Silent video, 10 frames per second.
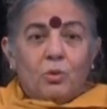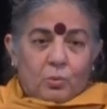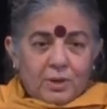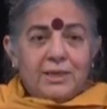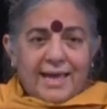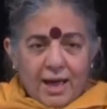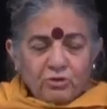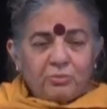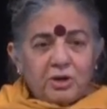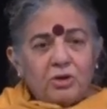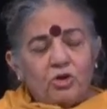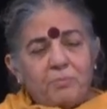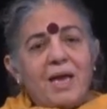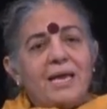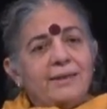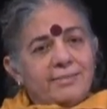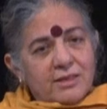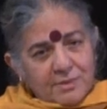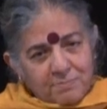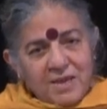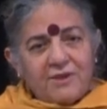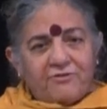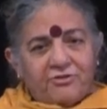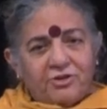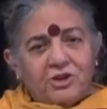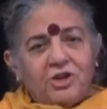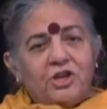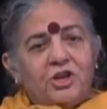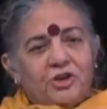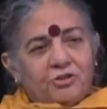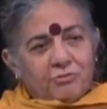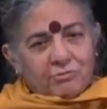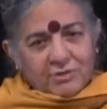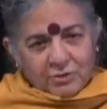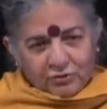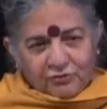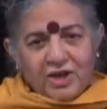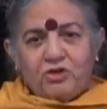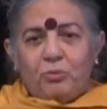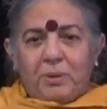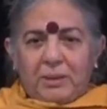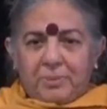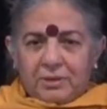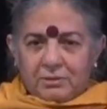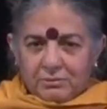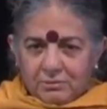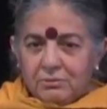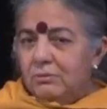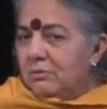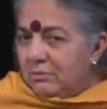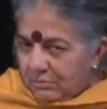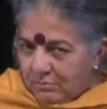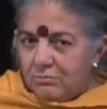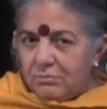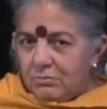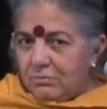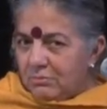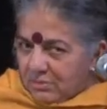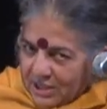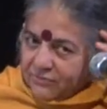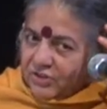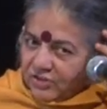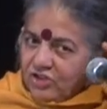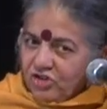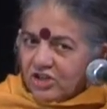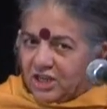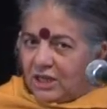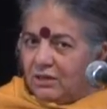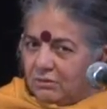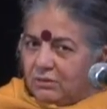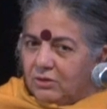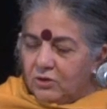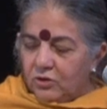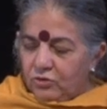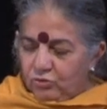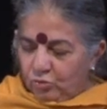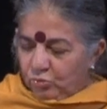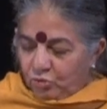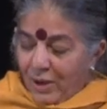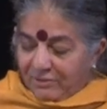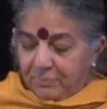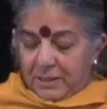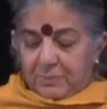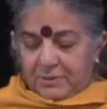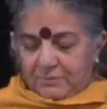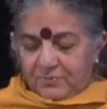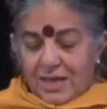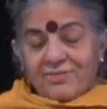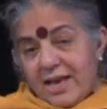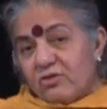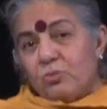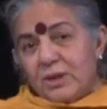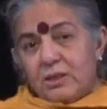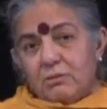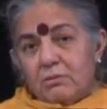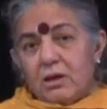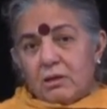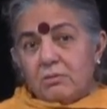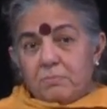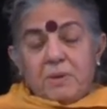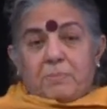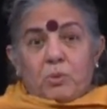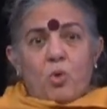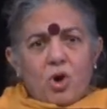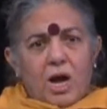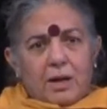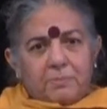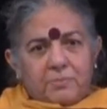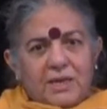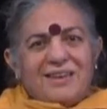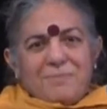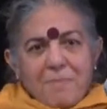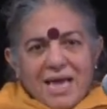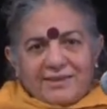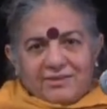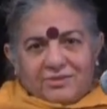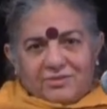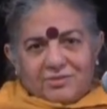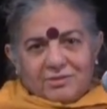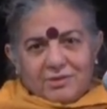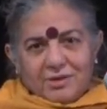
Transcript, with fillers: Well, the cows got mad, and then the beef that was fed to people gave the CJD to 12 people. And that's when people woke up, that it matters.